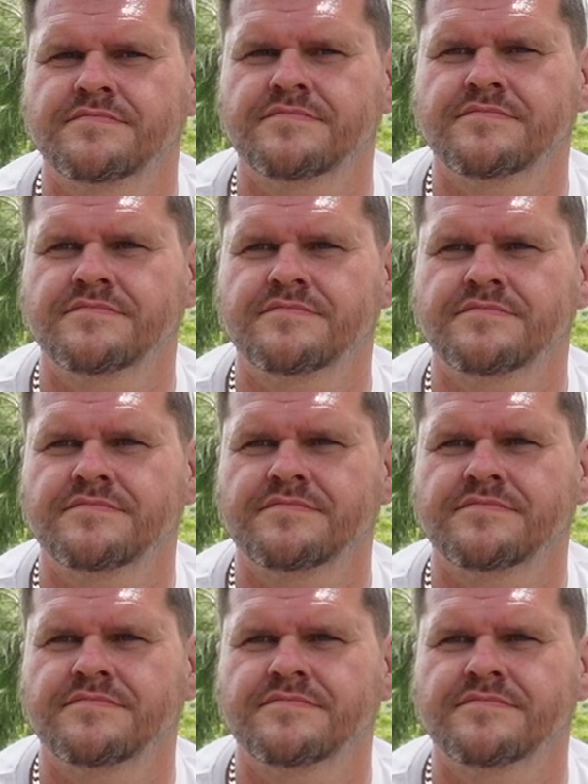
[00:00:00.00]

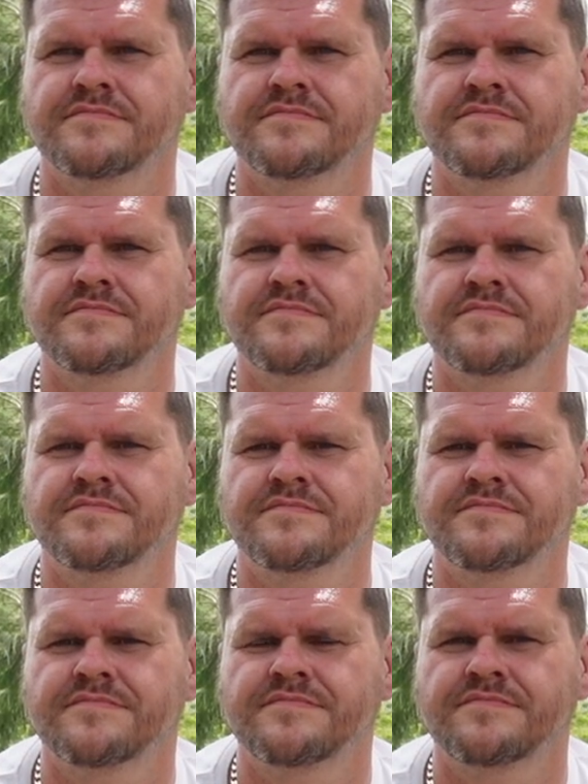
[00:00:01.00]

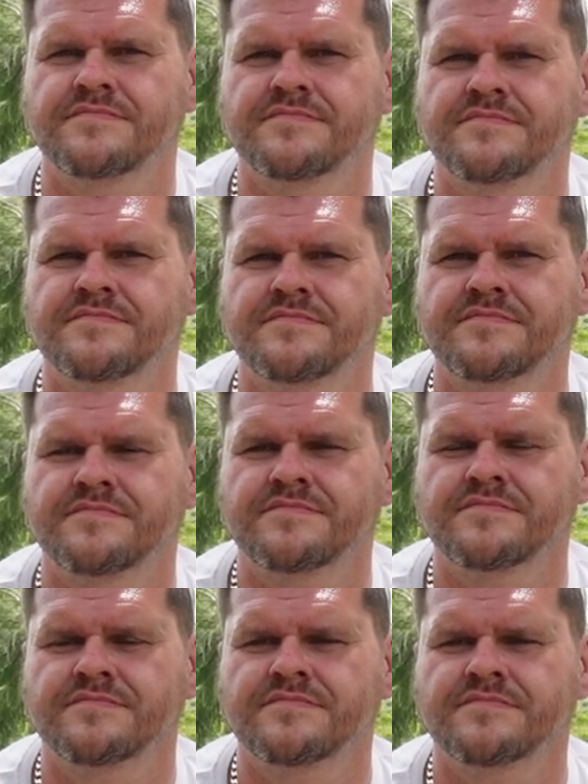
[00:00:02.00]

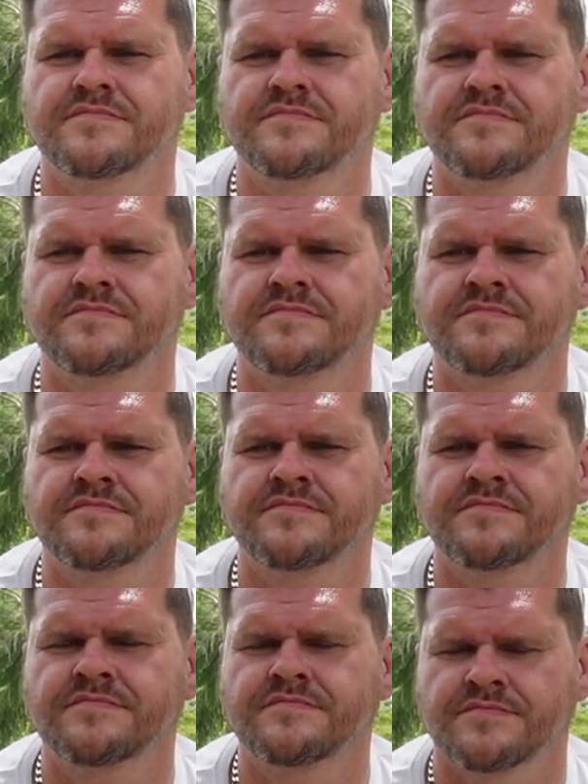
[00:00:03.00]

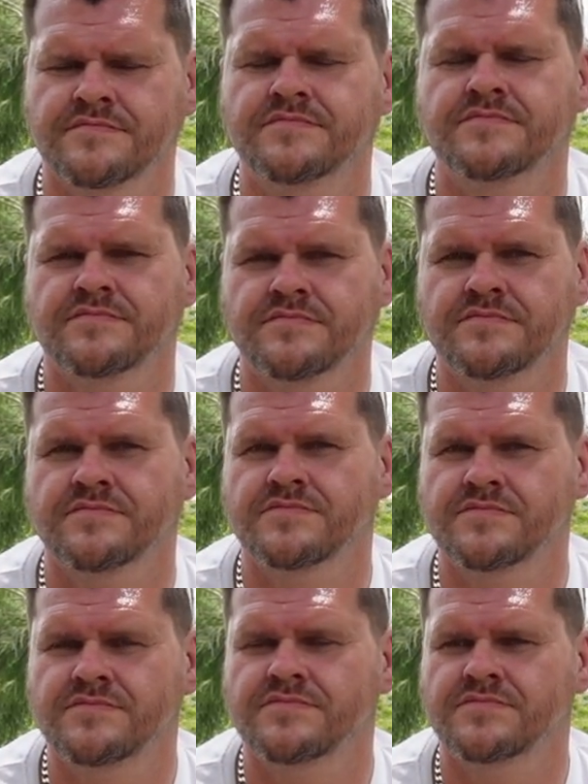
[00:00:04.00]

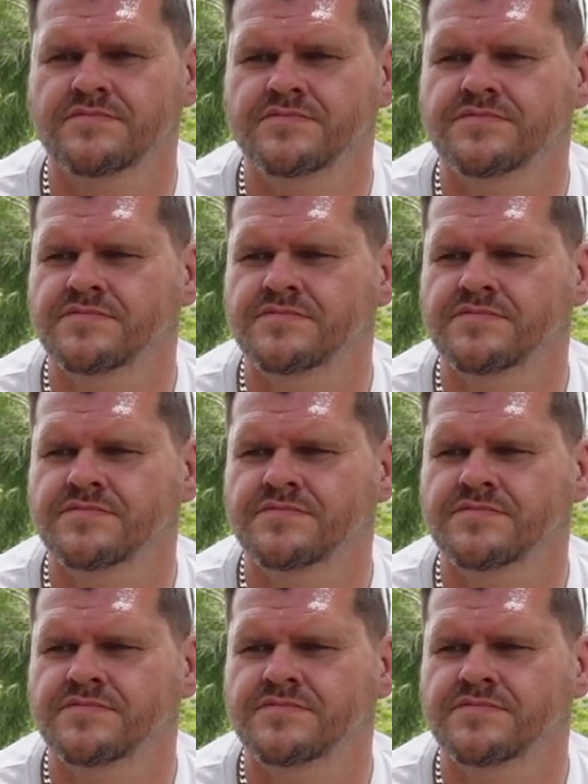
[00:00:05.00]
(not speaking)